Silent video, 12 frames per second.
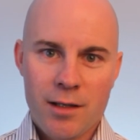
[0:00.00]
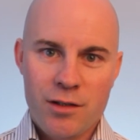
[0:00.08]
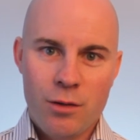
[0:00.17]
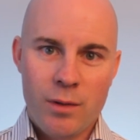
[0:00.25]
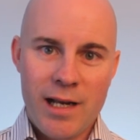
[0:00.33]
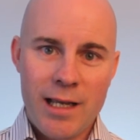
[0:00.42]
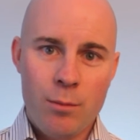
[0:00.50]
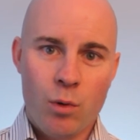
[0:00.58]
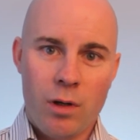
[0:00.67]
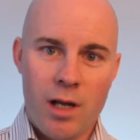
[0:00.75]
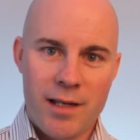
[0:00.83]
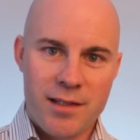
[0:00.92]
to enable
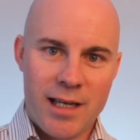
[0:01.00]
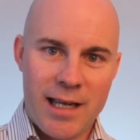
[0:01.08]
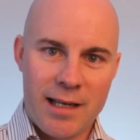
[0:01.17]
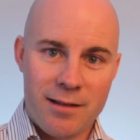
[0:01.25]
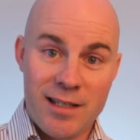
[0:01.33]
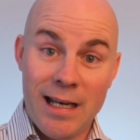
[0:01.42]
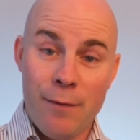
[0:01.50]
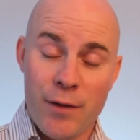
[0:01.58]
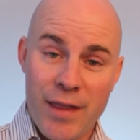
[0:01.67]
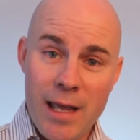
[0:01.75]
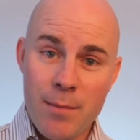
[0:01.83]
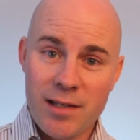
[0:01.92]
clients to deliver
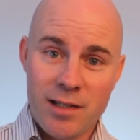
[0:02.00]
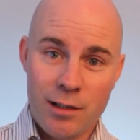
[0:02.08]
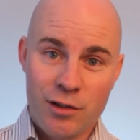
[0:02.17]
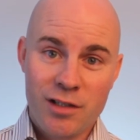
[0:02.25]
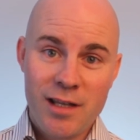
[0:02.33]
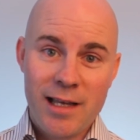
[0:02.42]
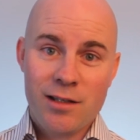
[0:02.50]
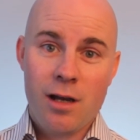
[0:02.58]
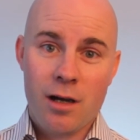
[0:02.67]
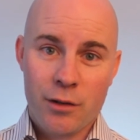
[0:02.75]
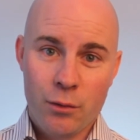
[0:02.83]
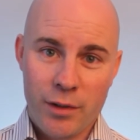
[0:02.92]
their message to their
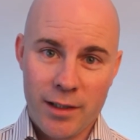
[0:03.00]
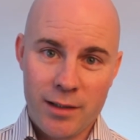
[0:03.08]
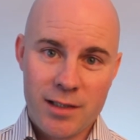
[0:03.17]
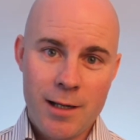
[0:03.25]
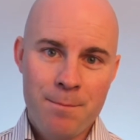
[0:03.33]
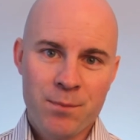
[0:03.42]
target audience